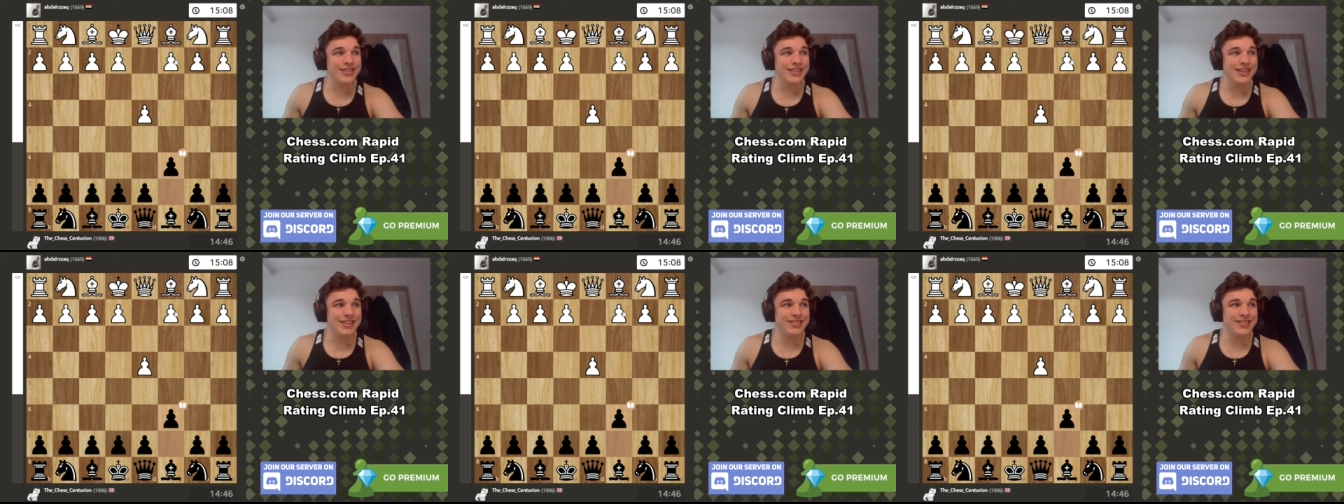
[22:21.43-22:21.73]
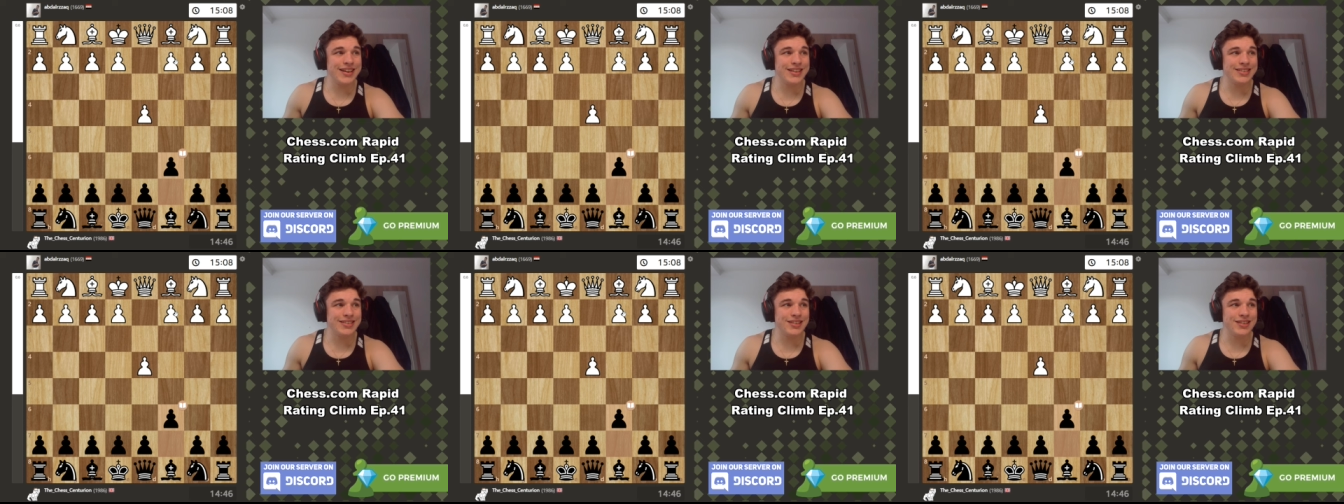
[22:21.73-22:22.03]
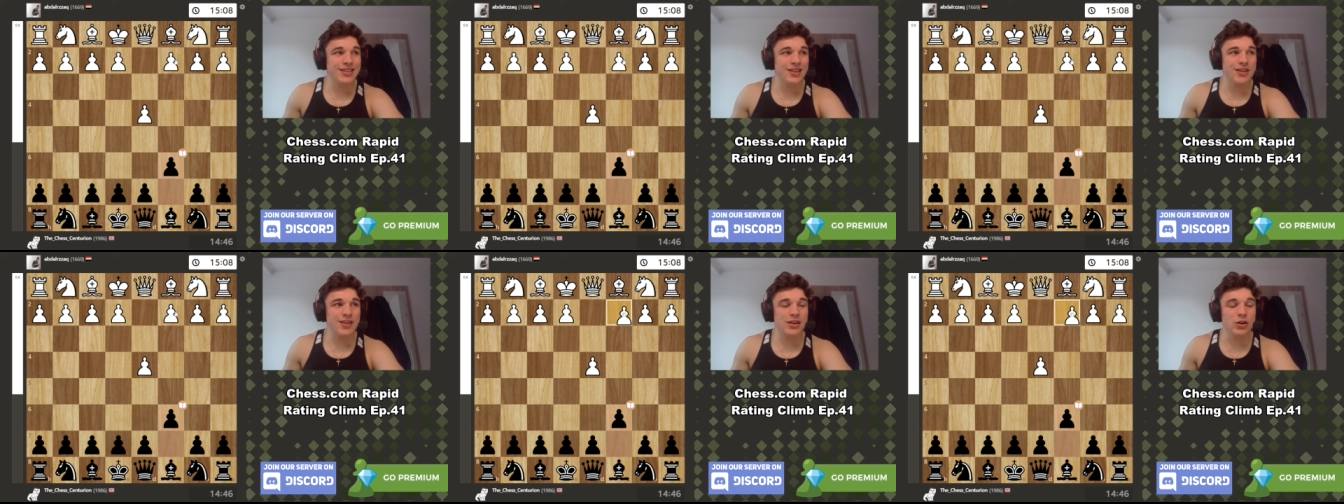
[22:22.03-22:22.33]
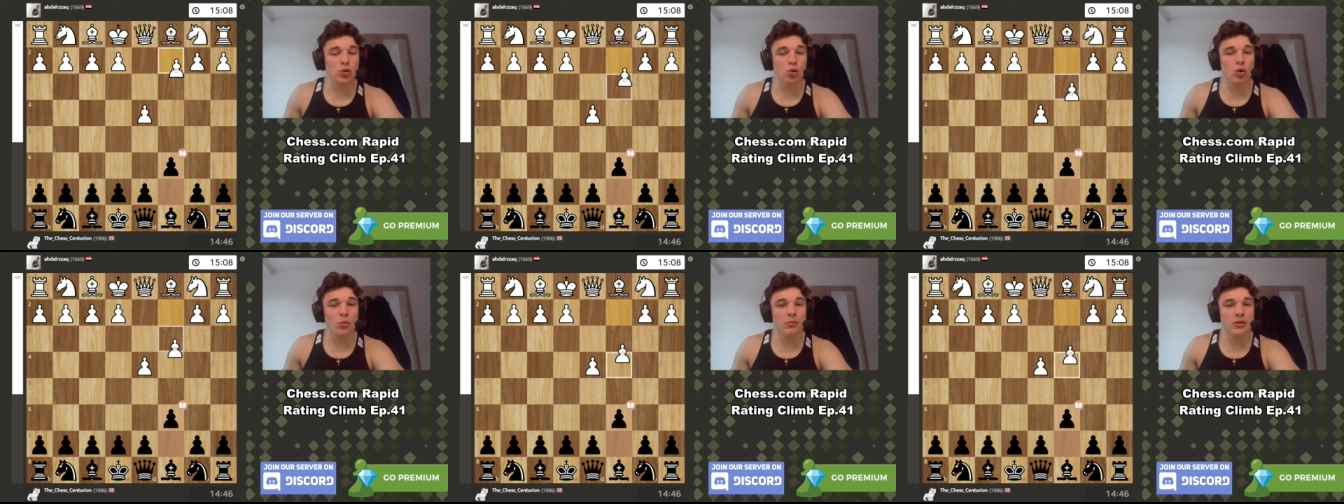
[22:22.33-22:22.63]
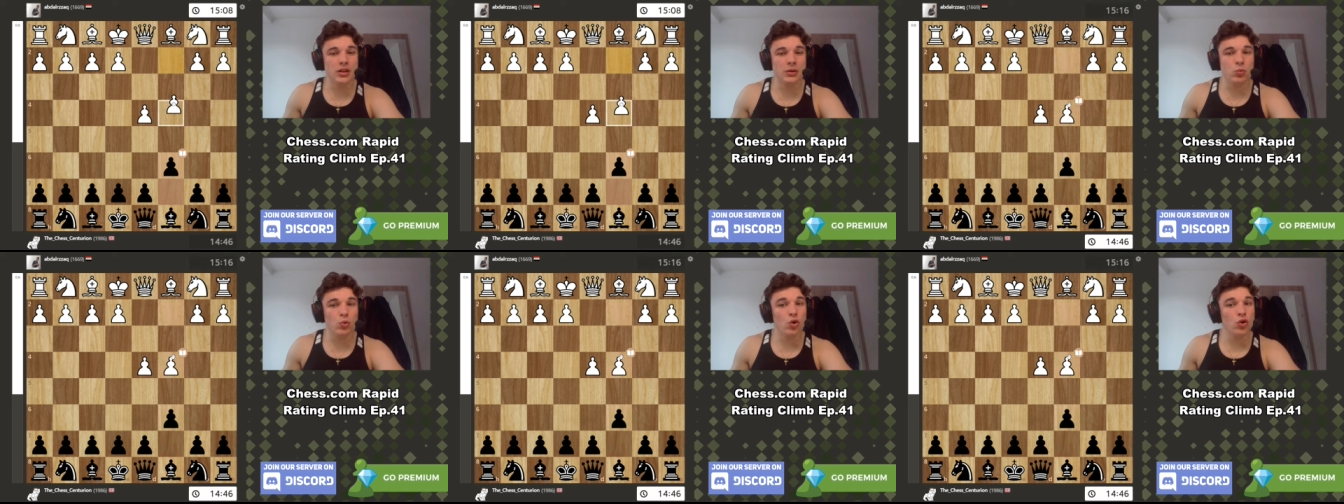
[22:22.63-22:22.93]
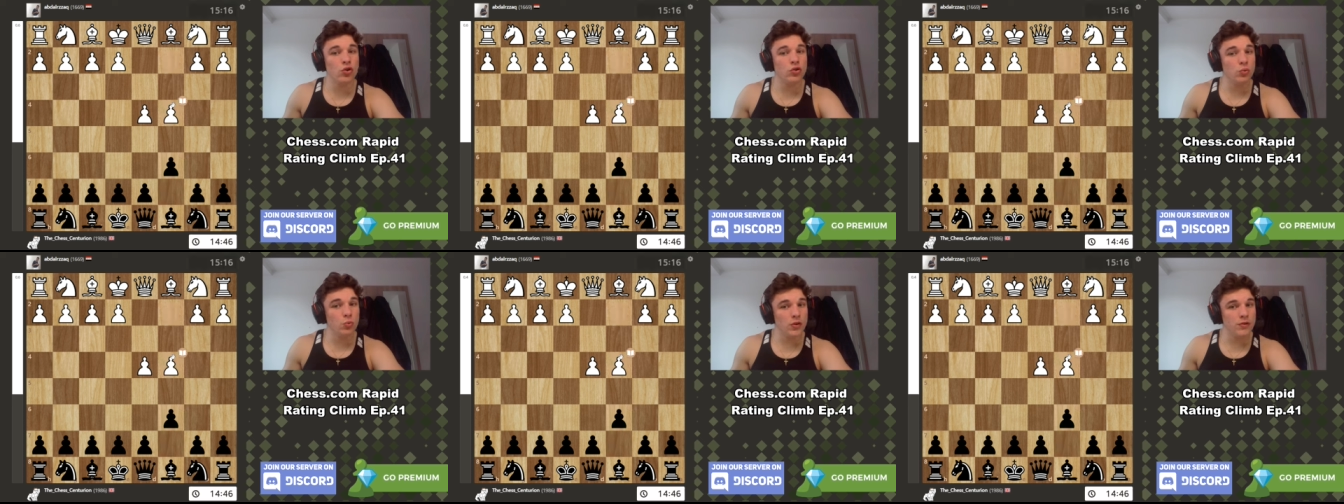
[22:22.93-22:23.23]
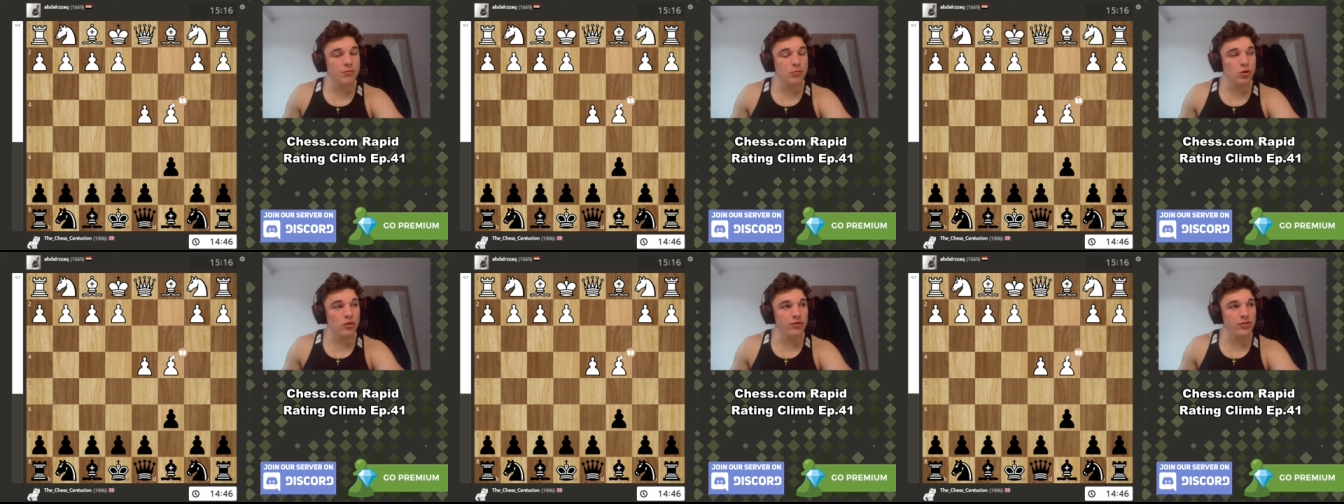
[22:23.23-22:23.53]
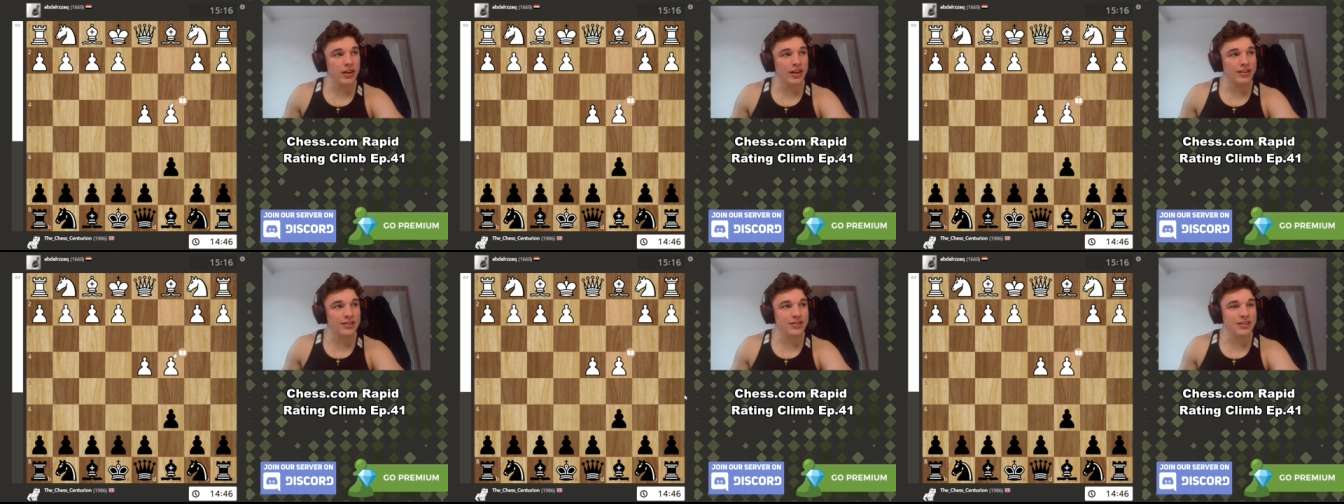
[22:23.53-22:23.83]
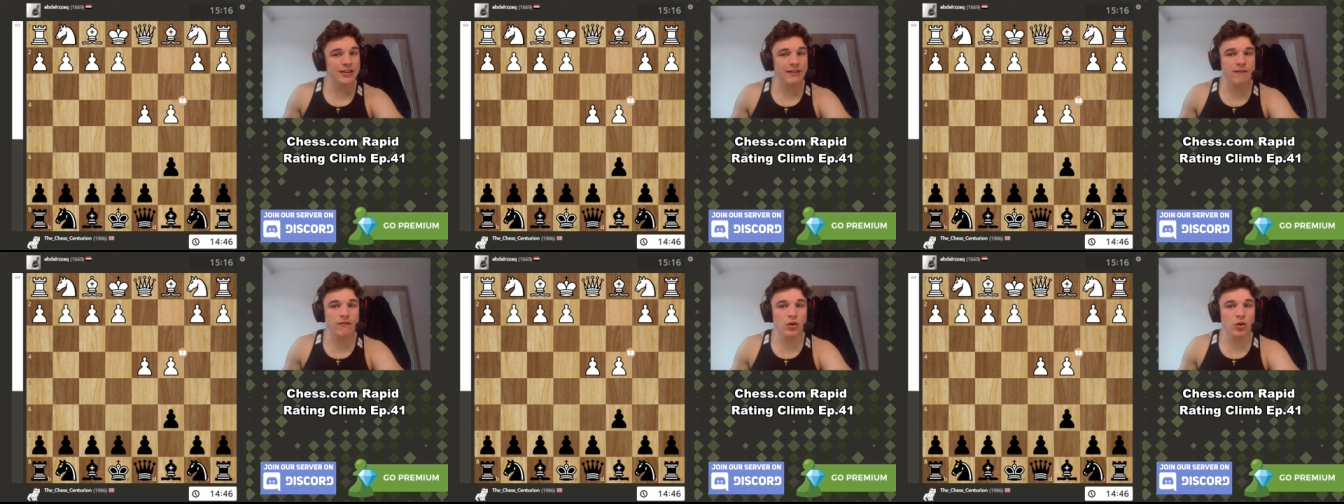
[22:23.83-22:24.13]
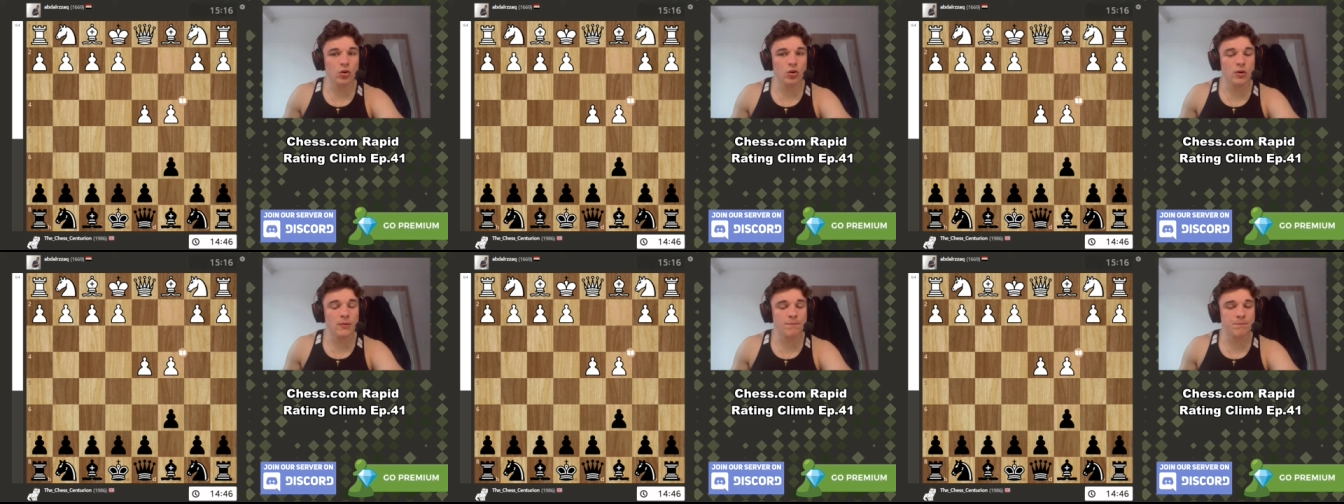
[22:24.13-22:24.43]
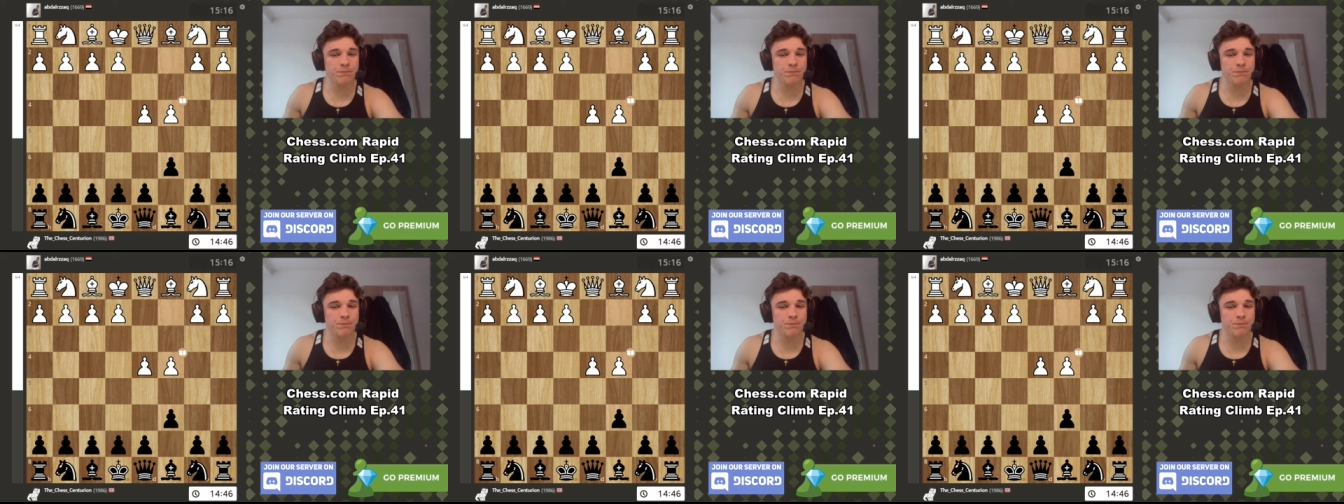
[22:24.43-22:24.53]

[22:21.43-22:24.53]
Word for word: in the center than they normally would with moves like c four.